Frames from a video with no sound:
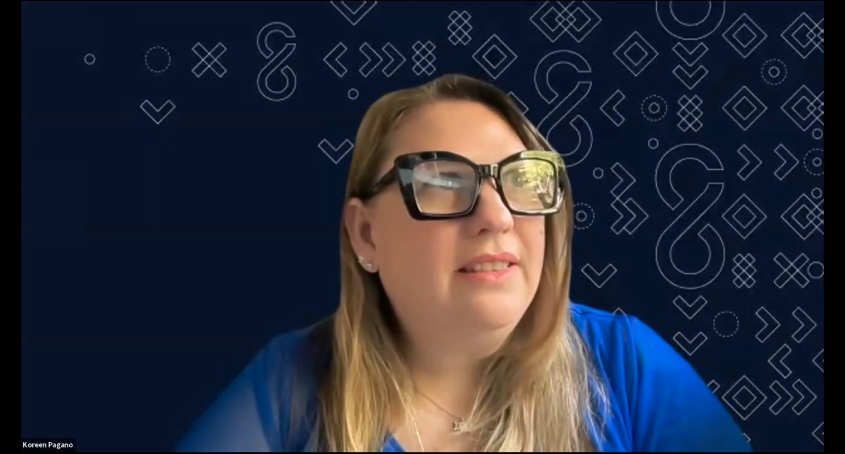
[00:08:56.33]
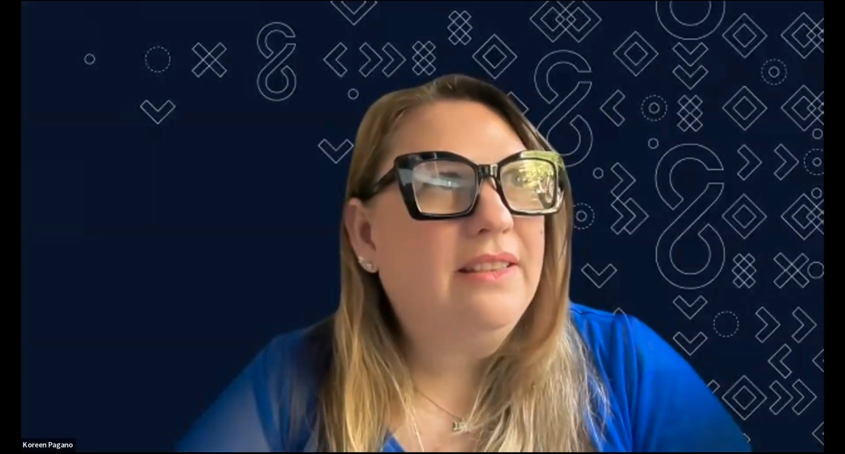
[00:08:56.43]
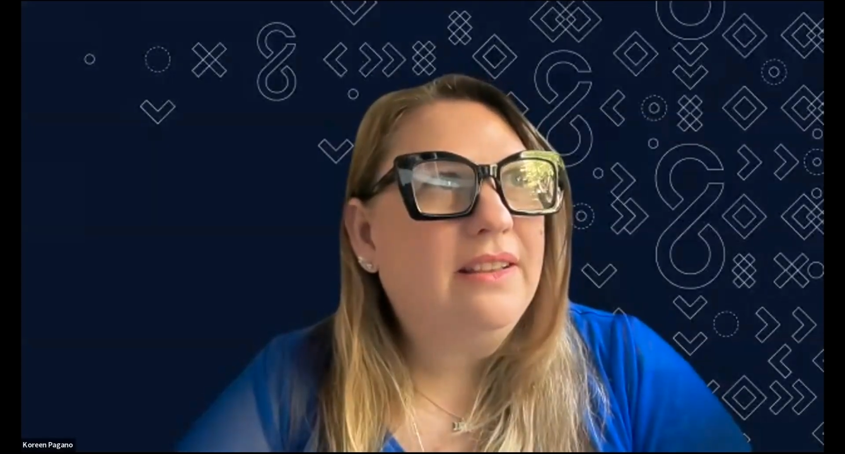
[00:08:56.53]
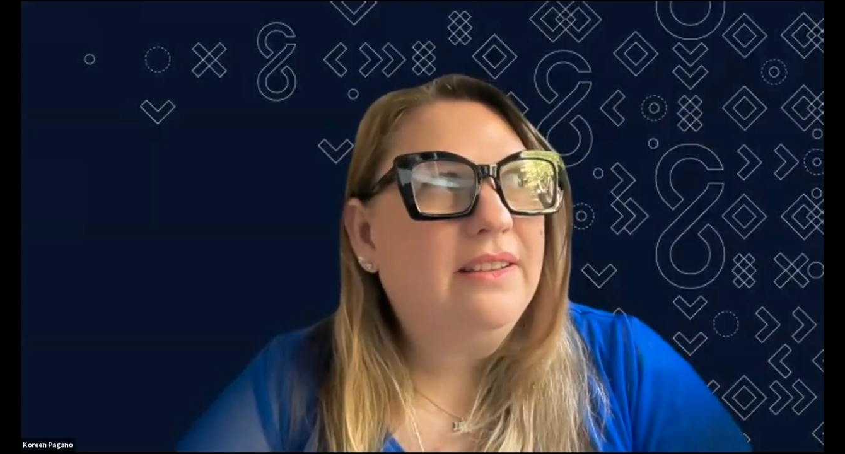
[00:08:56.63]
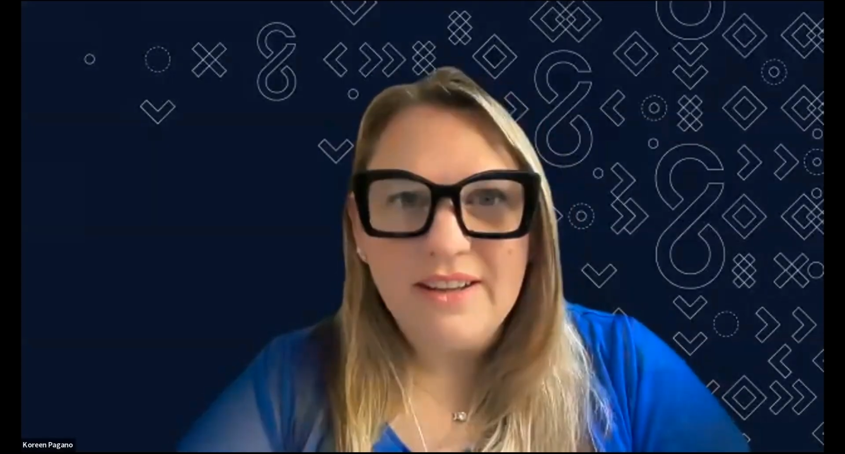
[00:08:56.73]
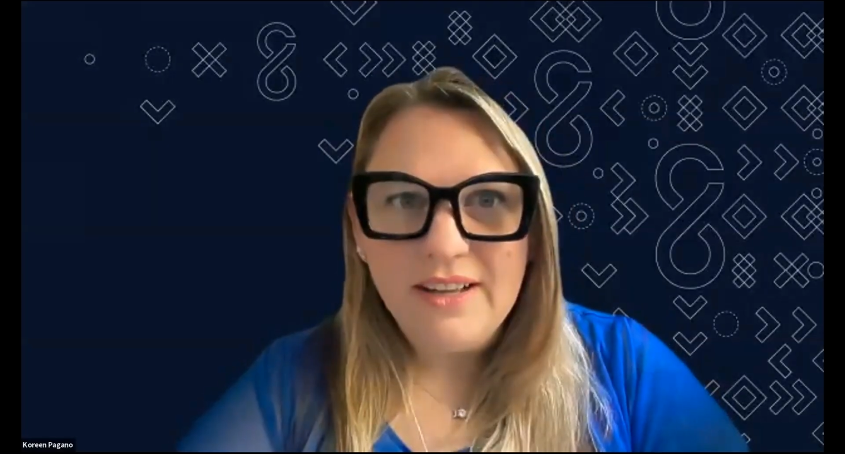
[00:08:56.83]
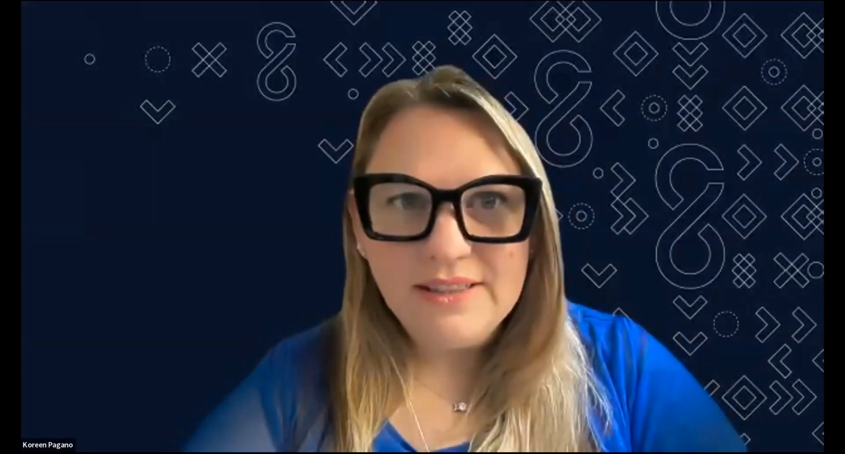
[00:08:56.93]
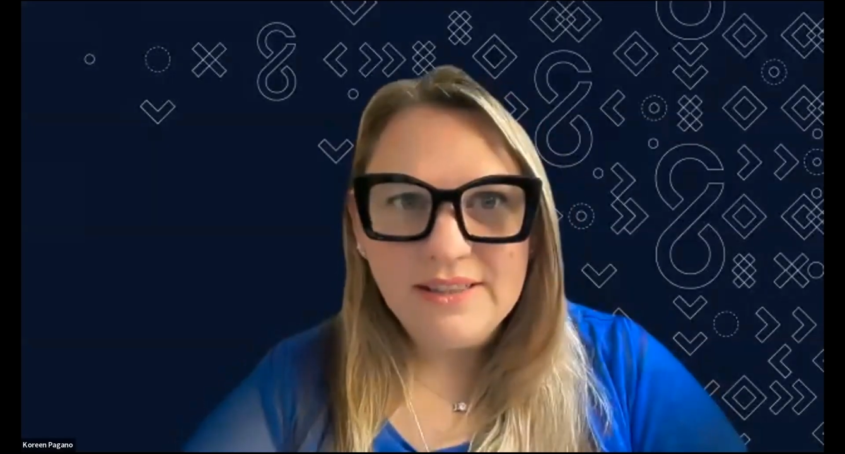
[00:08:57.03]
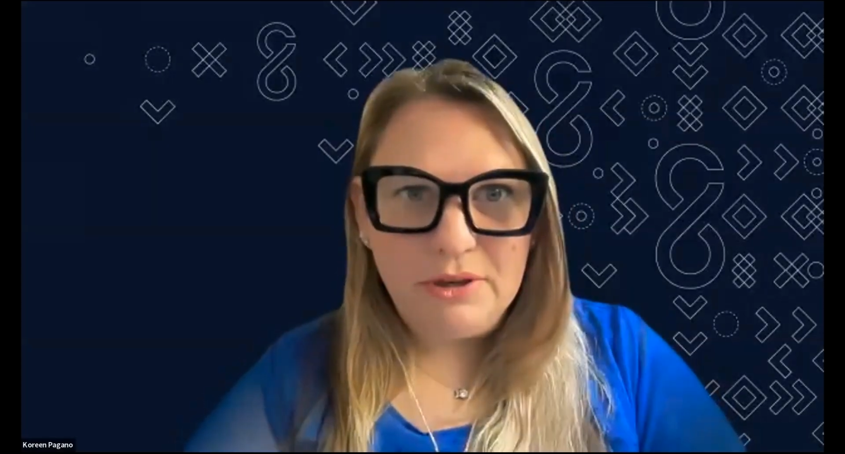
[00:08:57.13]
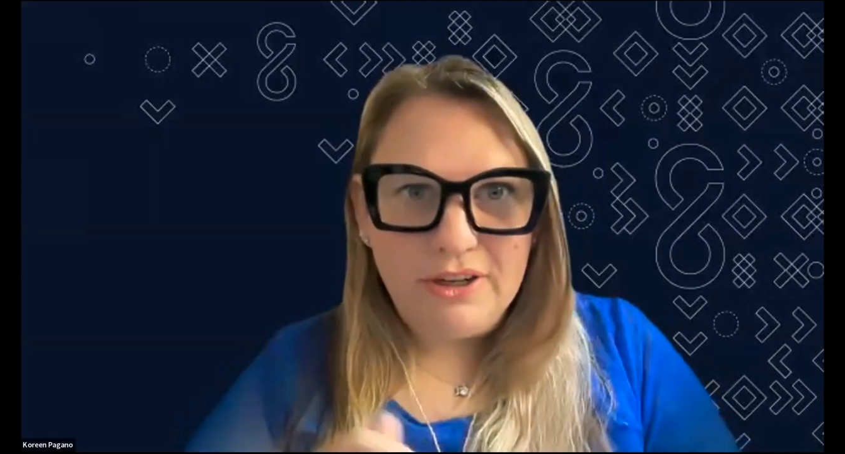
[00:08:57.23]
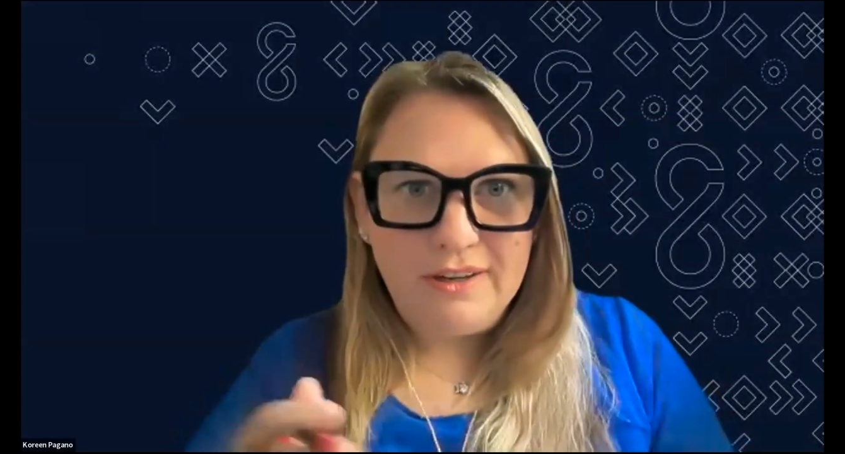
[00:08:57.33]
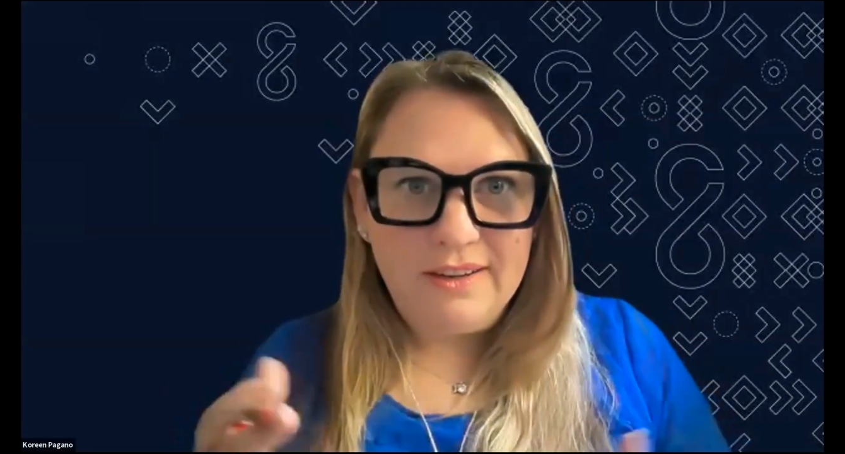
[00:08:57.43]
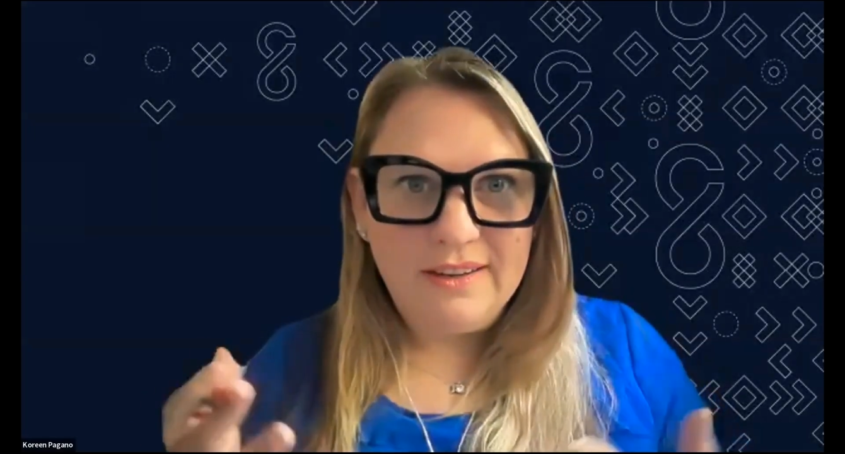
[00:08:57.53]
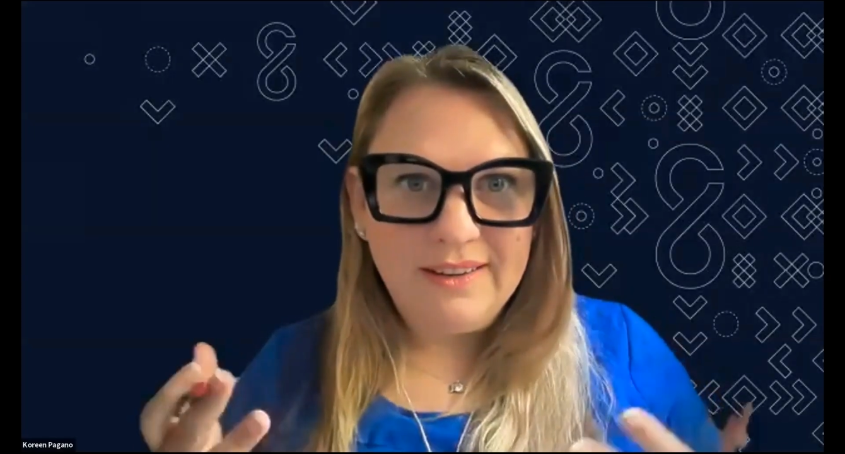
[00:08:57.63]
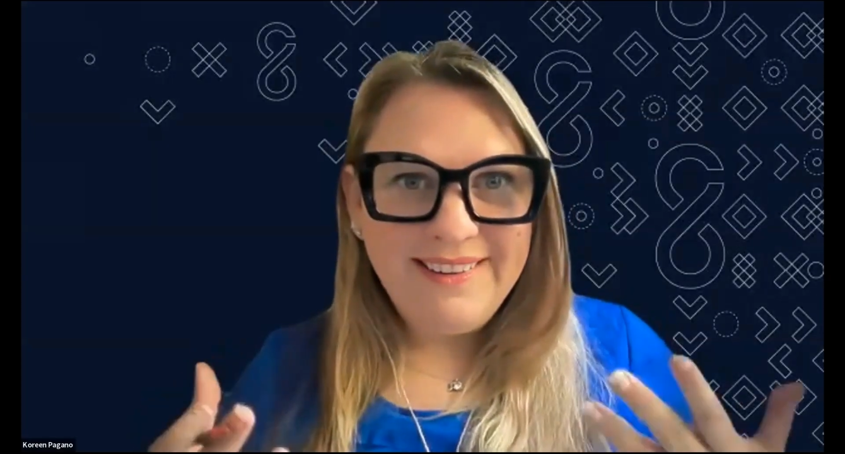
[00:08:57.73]
on the
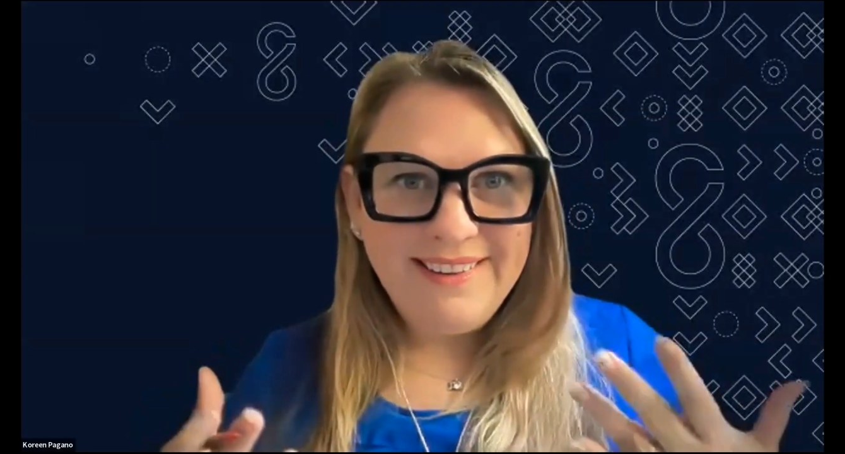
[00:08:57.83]
customer